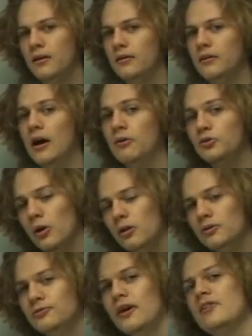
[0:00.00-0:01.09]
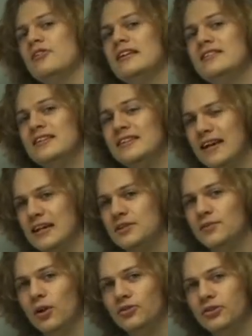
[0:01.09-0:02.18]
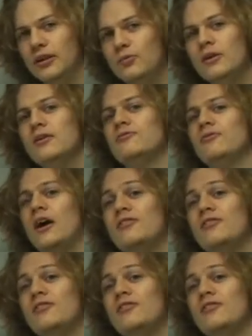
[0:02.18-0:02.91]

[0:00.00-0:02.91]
Now, as well as finding the instantaneous velocity, we can find